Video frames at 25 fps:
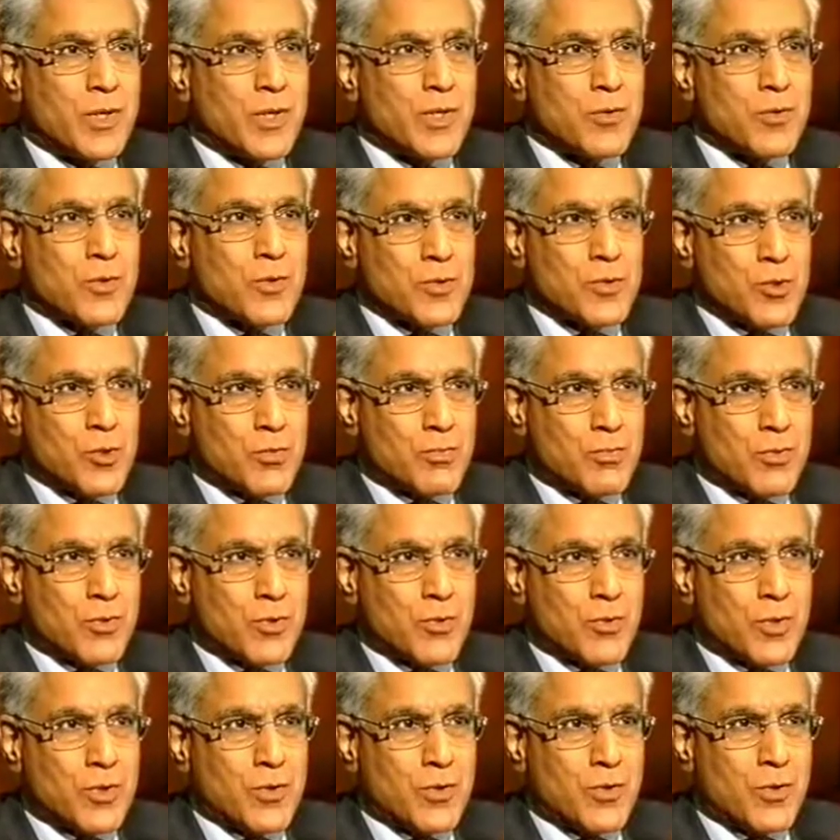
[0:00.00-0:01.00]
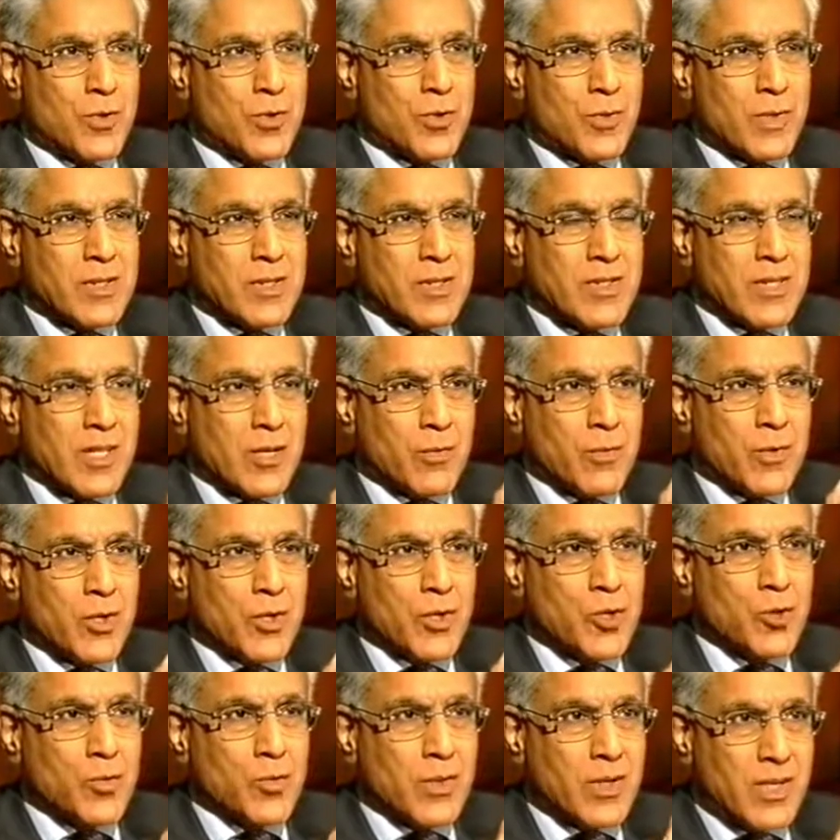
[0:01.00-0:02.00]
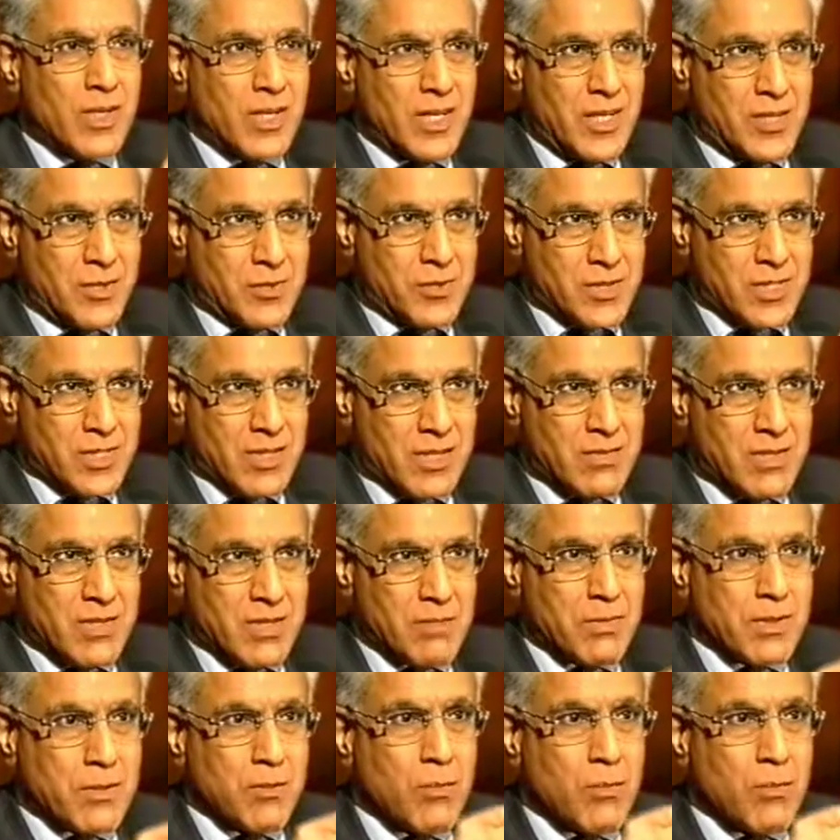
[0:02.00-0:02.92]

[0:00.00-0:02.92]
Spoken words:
A window's open. We don't know whether that window will lead to something.